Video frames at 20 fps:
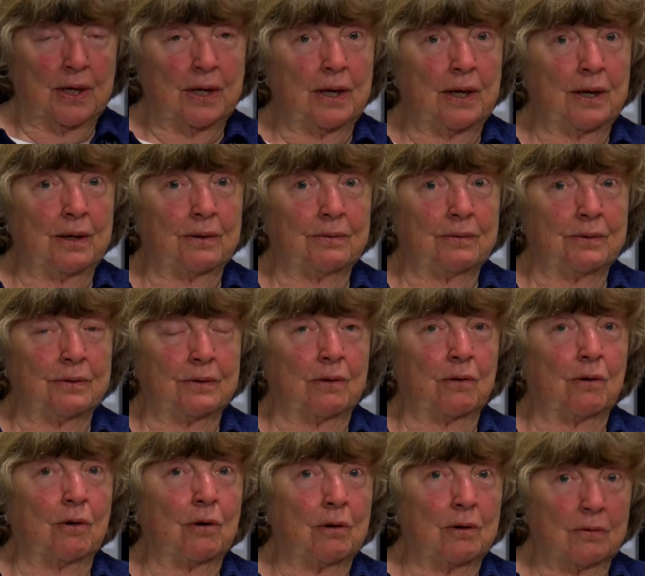and
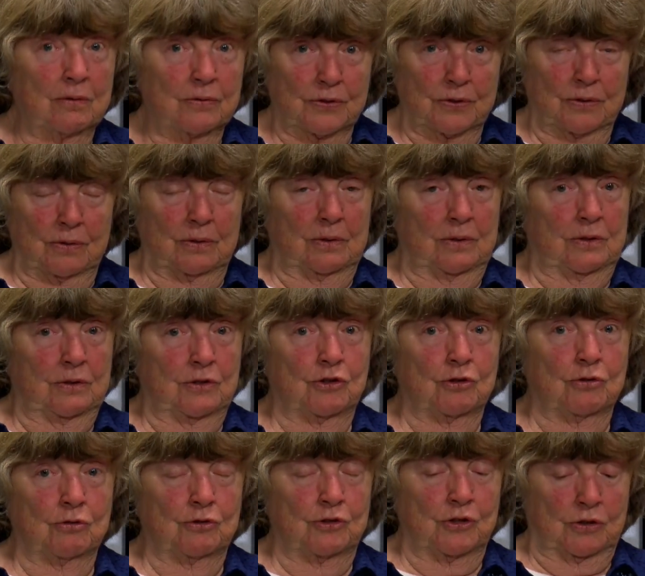all the
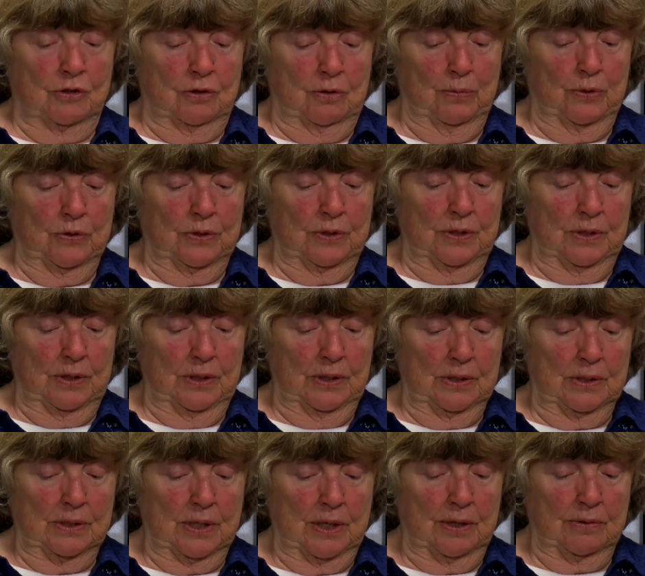churches almost in the
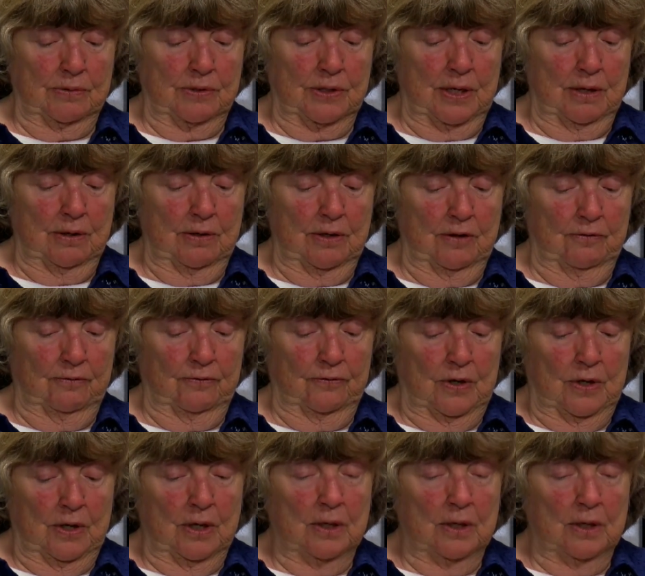entire town have